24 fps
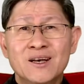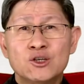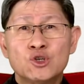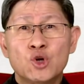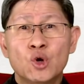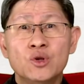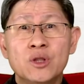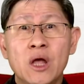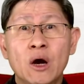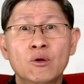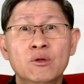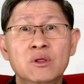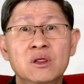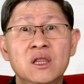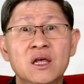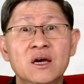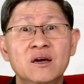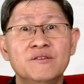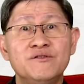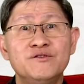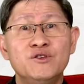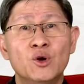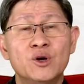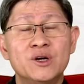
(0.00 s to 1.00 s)
So now
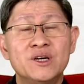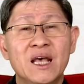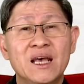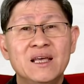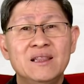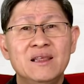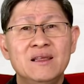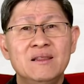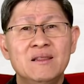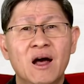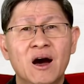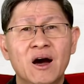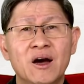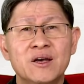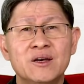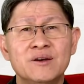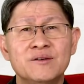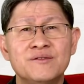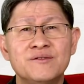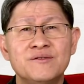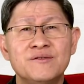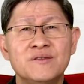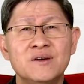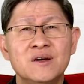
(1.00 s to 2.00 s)
live your daily
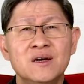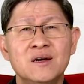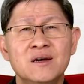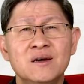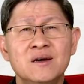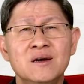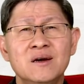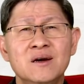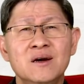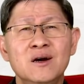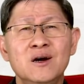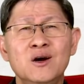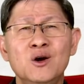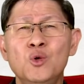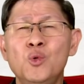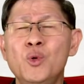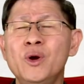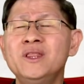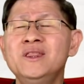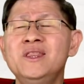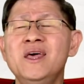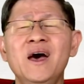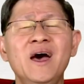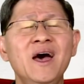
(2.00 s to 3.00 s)
life
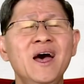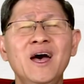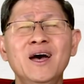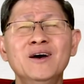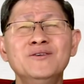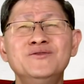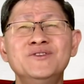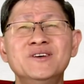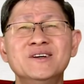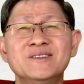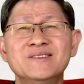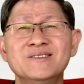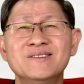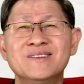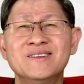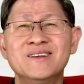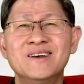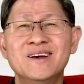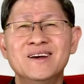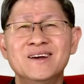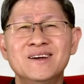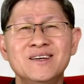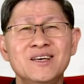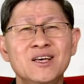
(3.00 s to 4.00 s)
with heaven
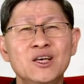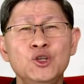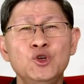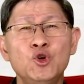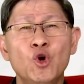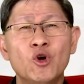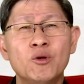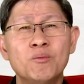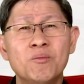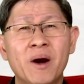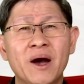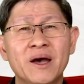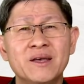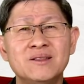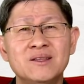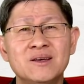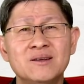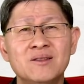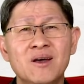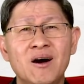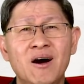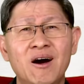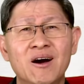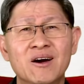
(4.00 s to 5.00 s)
in your mind
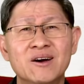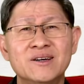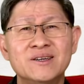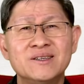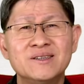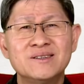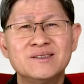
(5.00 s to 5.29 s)
and heart.